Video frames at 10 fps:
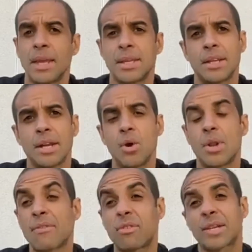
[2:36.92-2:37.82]
You know,
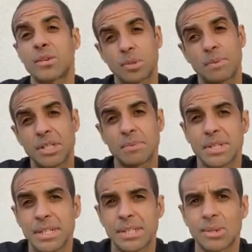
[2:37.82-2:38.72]
the other action was message my
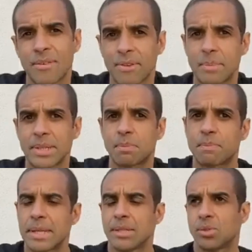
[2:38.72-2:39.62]
sister. I haven't been
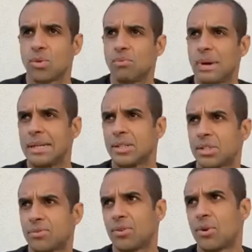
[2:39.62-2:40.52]
speaking to
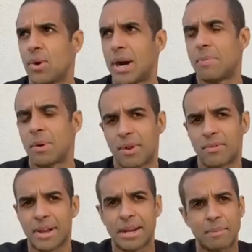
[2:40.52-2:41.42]
much for a while, but
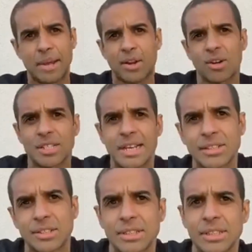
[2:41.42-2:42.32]
we've had a bit of
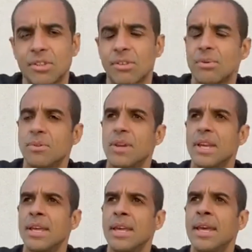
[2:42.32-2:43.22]
contact on this corona
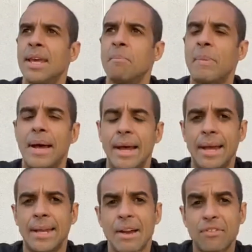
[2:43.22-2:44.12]
thing.
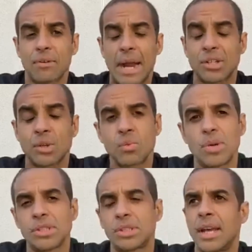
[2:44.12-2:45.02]
But the other action
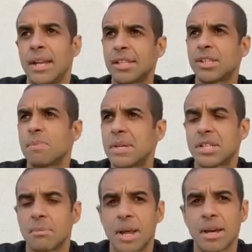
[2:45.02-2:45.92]
was, let's just
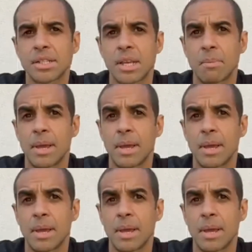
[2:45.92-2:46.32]
message him and ask him.